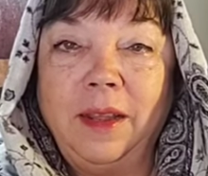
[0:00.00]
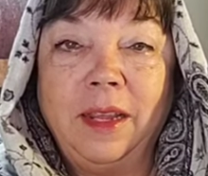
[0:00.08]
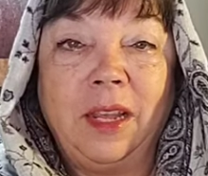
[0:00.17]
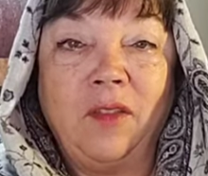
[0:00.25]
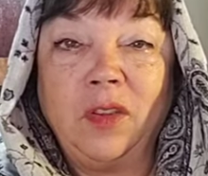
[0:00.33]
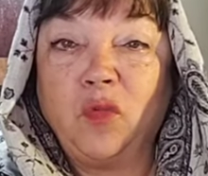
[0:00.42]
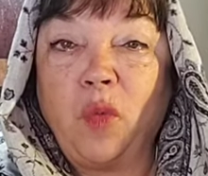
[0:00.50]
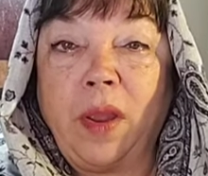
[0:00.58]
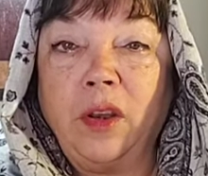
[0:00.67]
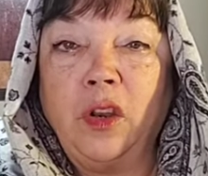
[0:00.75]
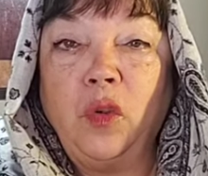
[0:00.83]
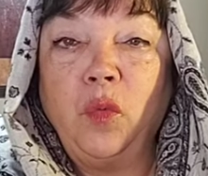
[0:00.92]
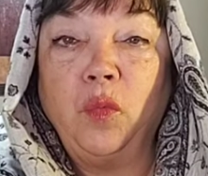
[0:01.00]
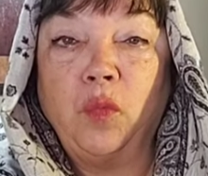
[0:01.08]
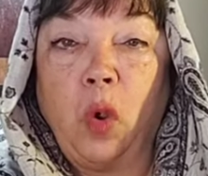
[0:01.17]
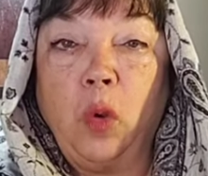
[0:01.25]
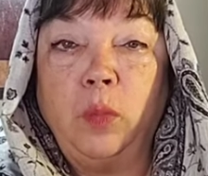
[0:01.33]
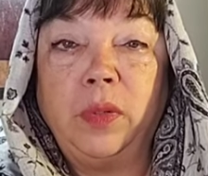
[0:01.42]
Give his retinue
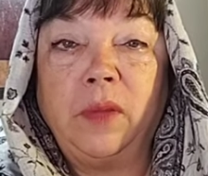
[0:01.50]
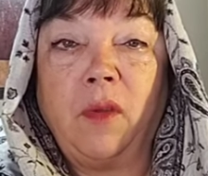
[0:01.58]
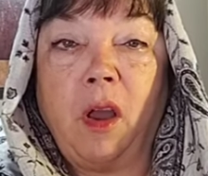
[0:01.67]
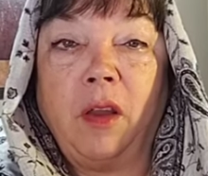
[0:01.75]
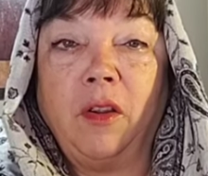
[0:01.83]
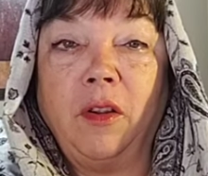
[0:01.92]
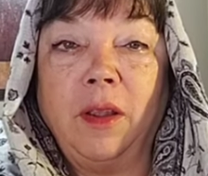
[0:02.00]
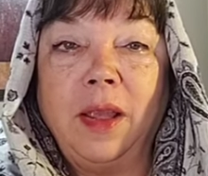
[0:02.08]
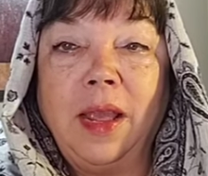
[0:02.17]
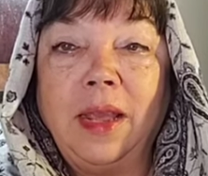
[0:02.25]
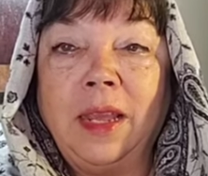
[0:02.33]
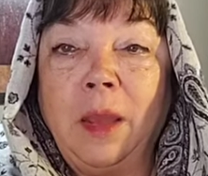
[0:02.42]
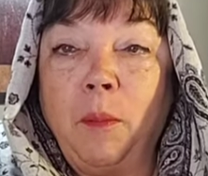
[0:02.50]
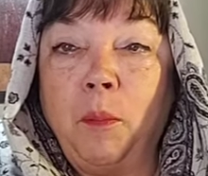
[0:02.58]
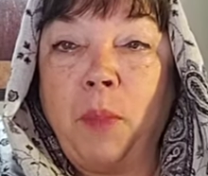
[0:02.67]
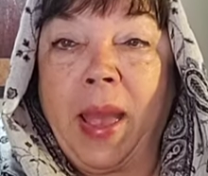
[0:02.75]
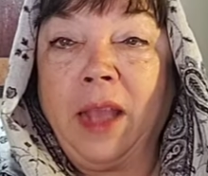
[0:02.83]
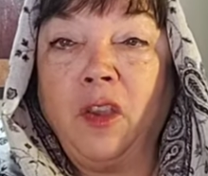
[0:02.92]
robes of honor. Get
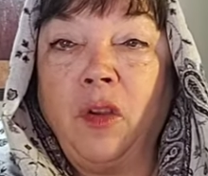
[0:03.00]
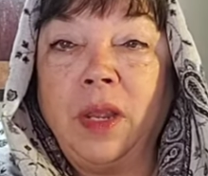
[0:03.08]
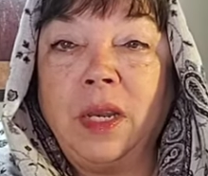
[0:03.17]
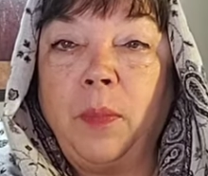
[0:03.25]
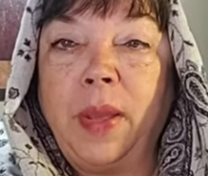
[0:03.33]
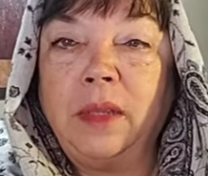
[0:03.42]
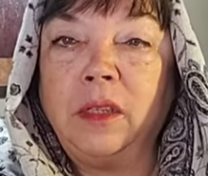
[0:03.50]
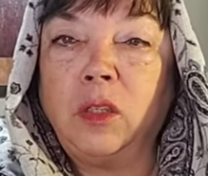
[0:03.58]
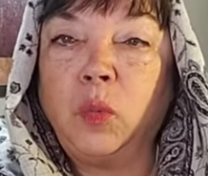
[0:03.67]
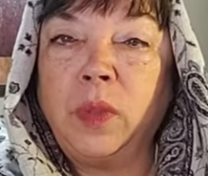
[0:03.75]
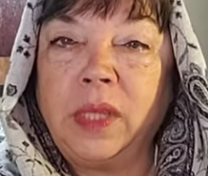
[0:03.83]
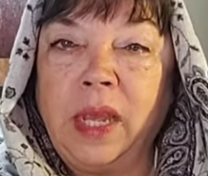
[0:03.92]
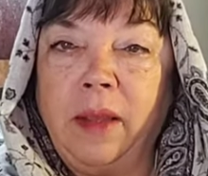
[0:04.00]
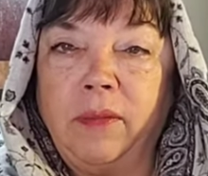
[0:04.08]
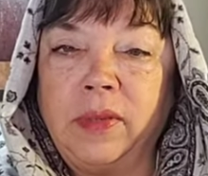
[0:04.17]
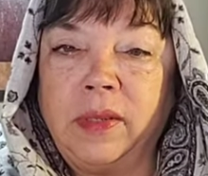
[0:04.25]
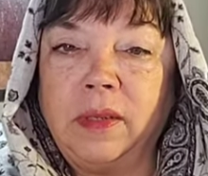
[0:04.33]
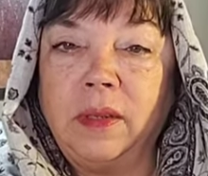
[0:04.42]
back your independence with
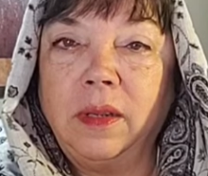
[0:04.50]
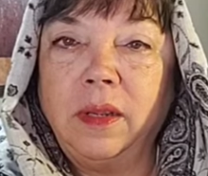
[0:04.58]
gifts.